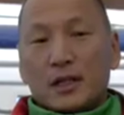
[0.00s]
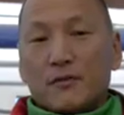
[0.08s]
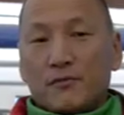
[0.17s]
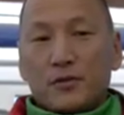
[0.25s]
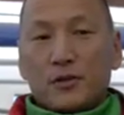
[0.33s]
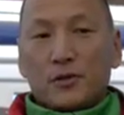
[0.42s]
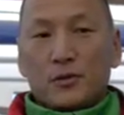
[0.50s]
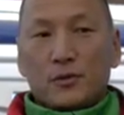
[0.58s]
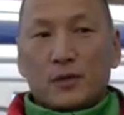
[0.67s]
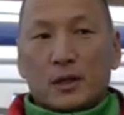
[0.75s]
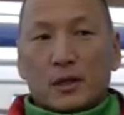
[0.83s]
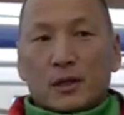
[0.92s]
if
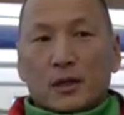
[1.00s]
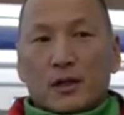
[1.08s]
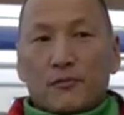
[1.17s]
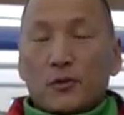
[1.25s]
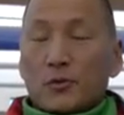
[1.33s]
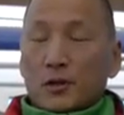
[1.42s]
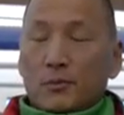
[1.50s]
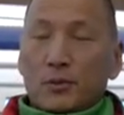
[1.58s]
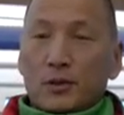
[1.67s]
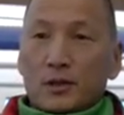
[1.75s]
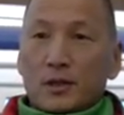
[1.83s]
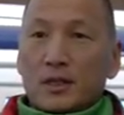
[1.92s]
you were to put